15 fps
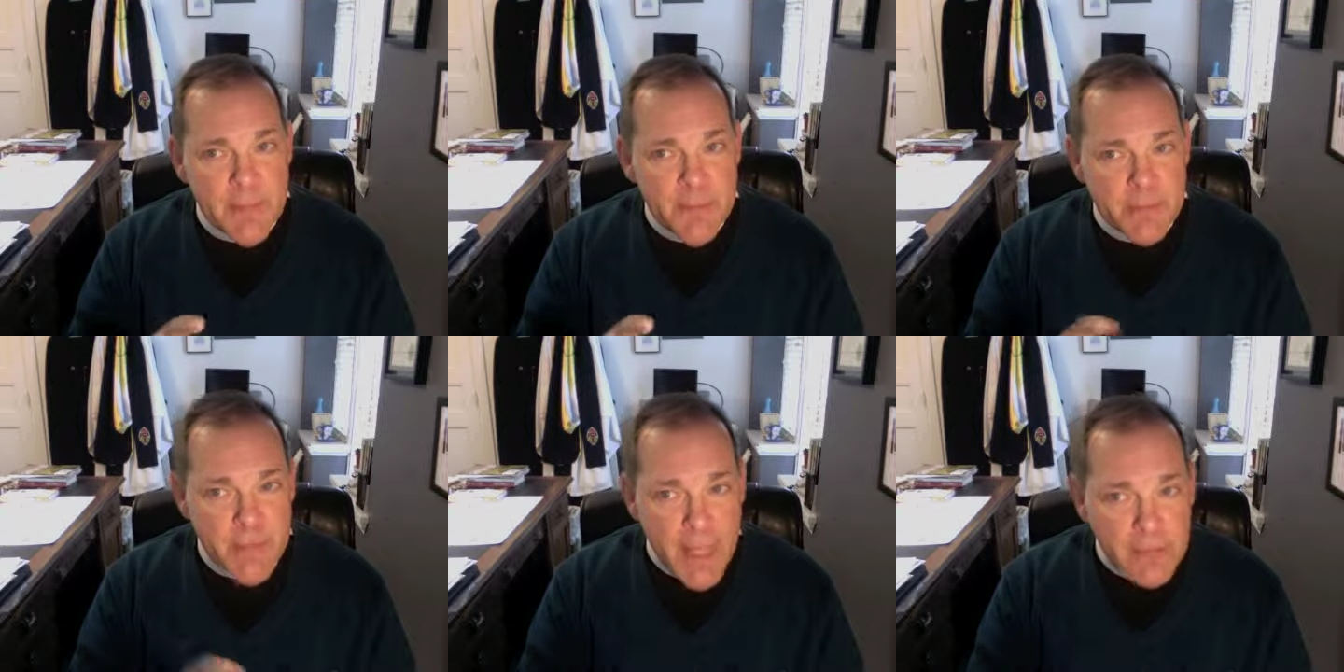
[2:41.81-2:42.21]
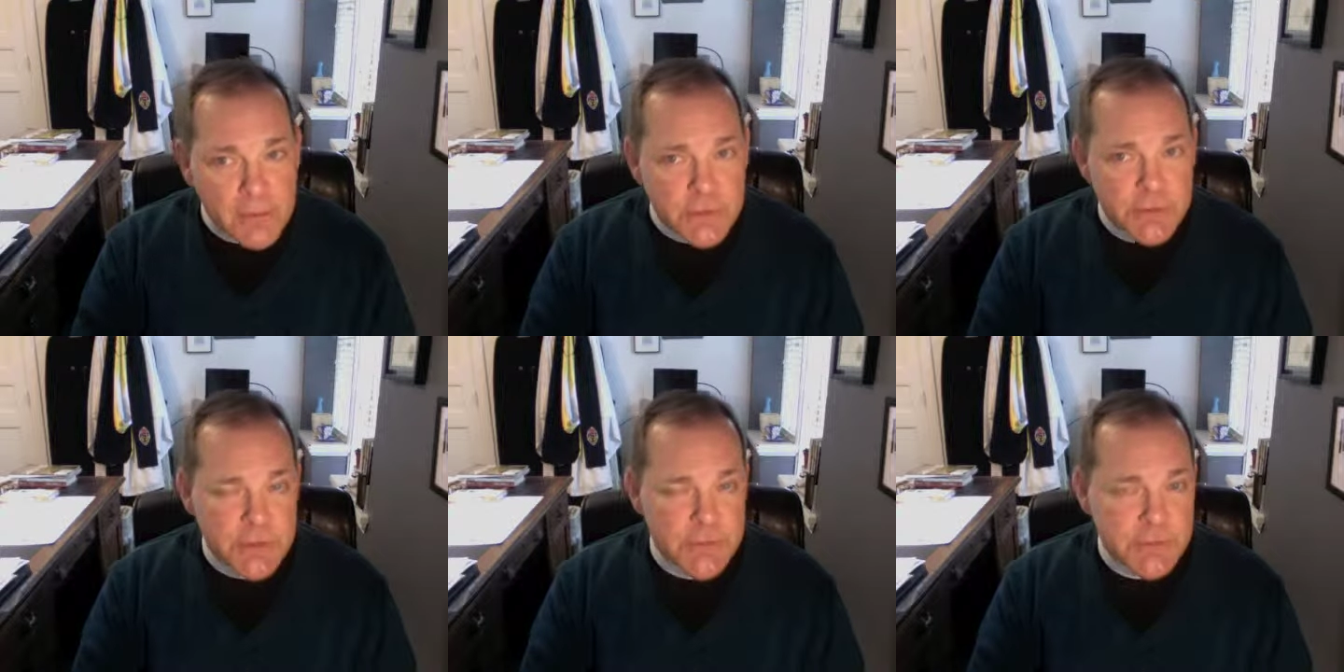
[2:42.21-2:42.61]

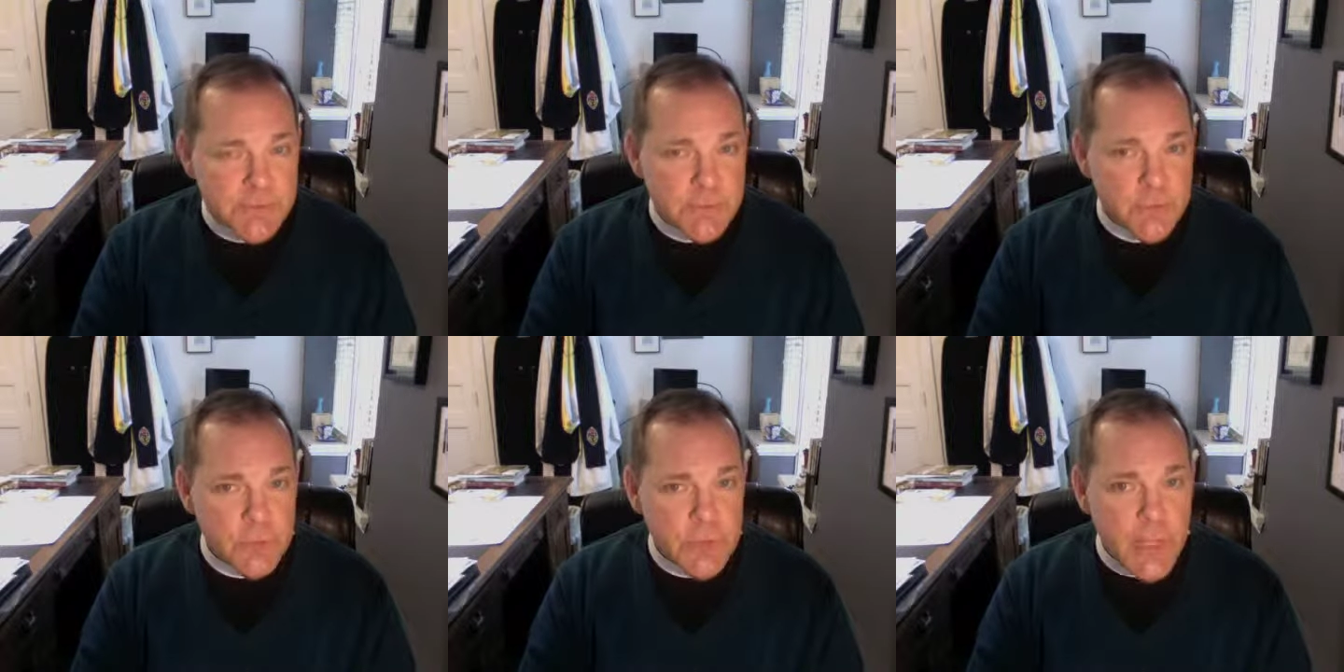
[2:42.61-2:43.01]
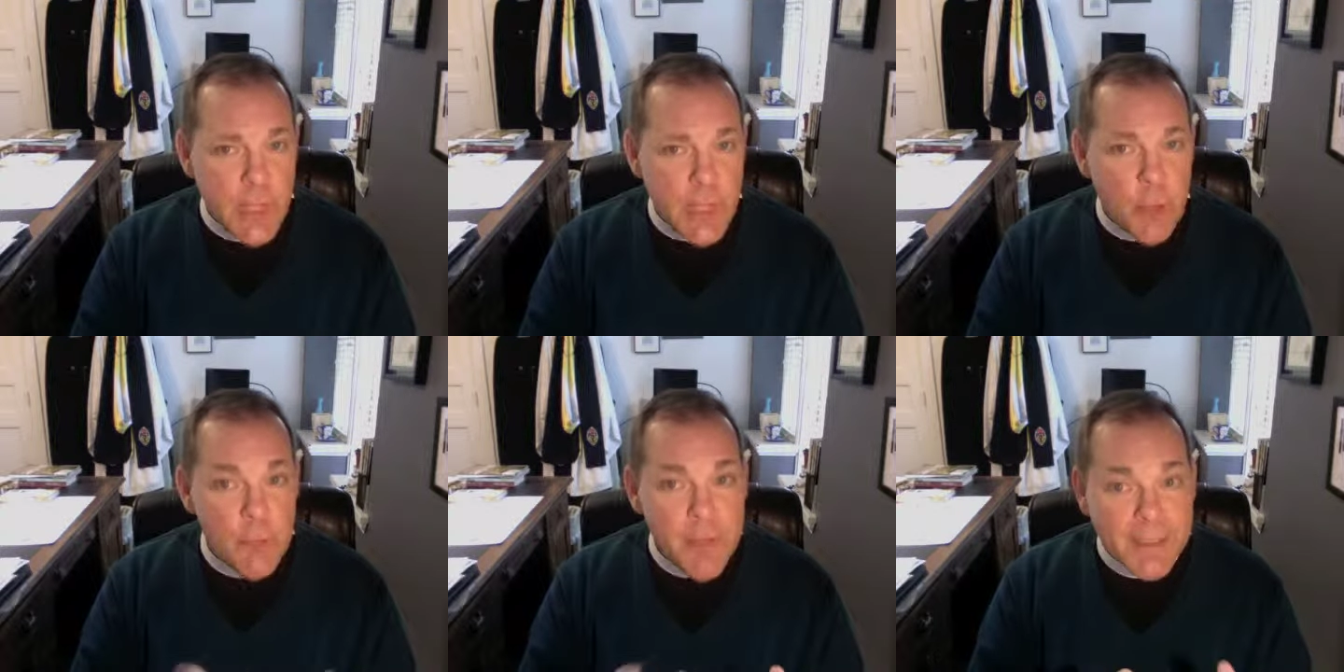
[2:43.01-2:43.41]
methodologies for
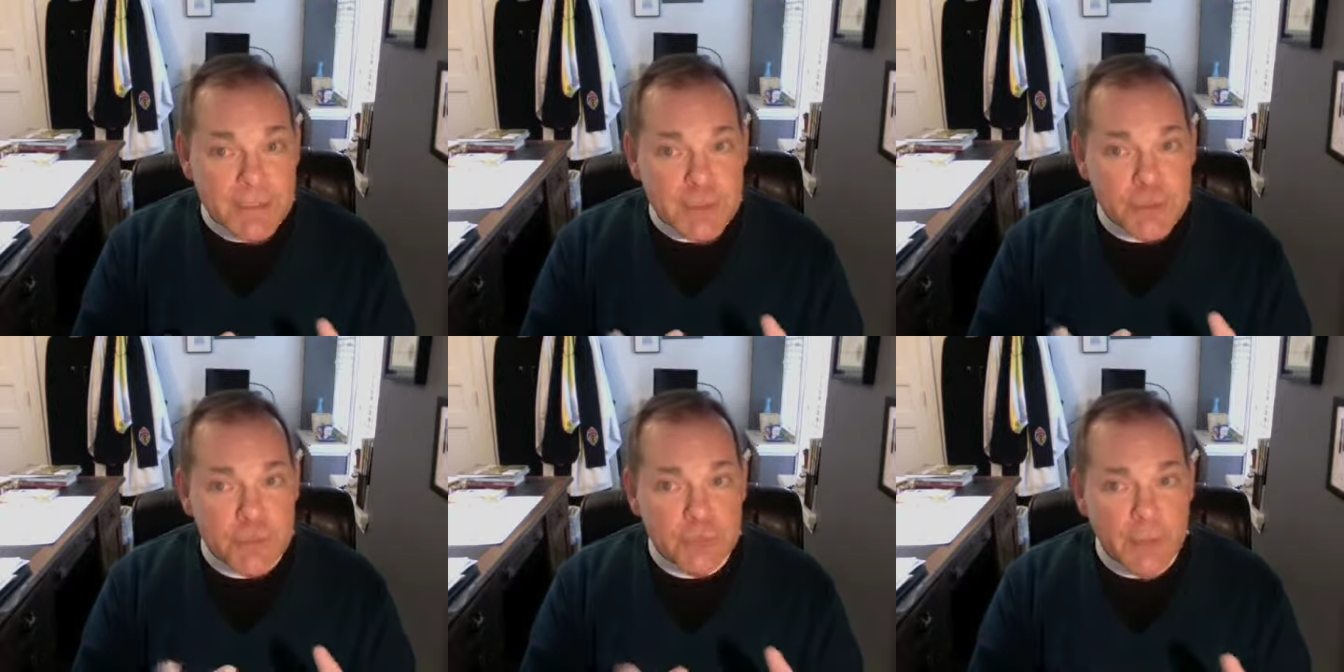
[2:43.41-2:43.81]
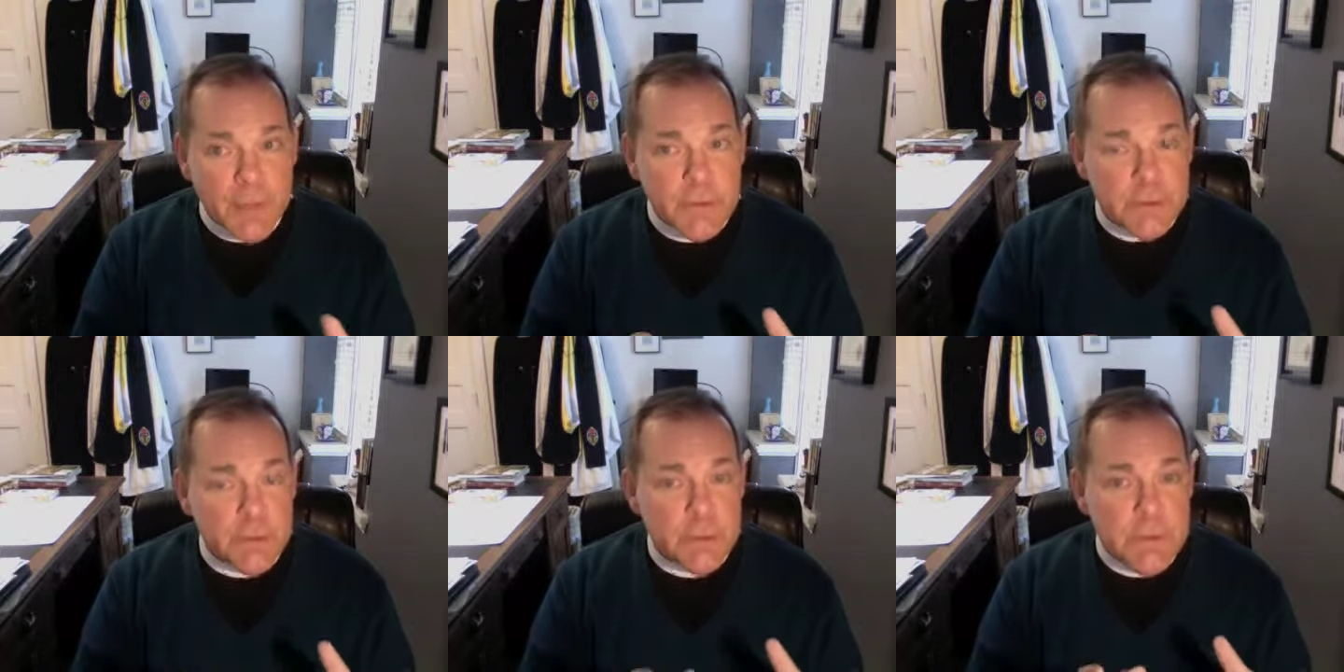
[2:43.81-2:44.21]
how best to
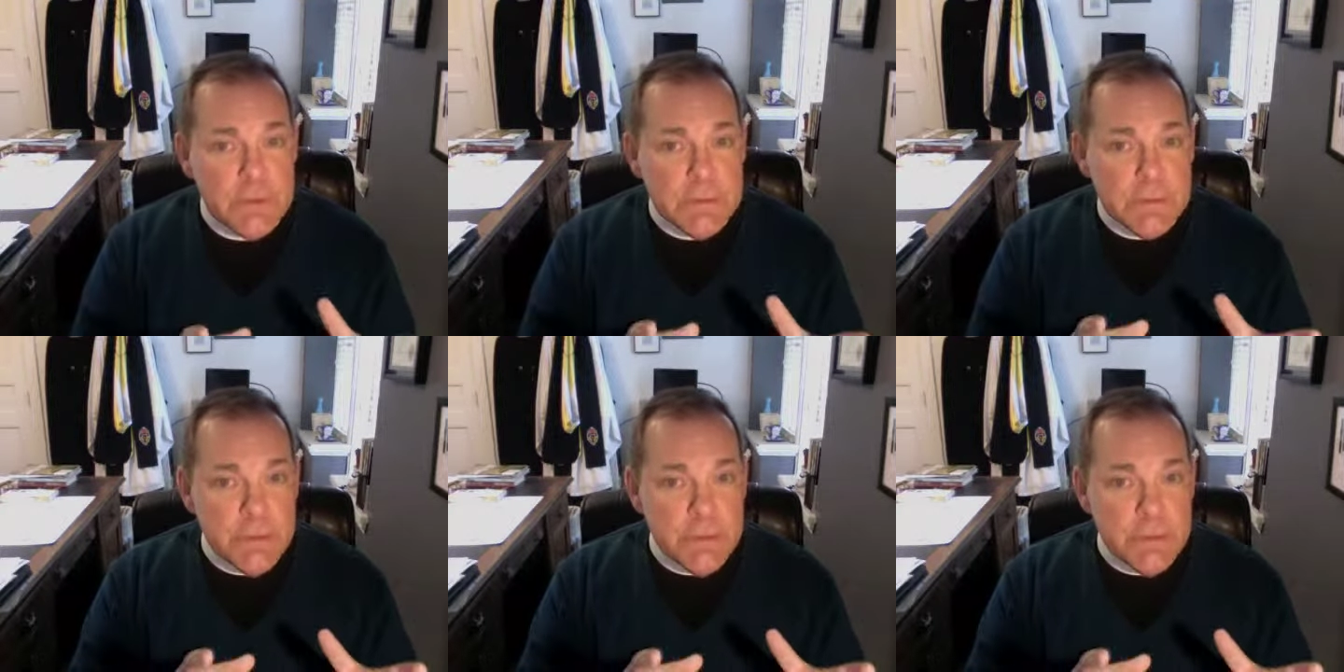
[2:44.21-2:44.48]
render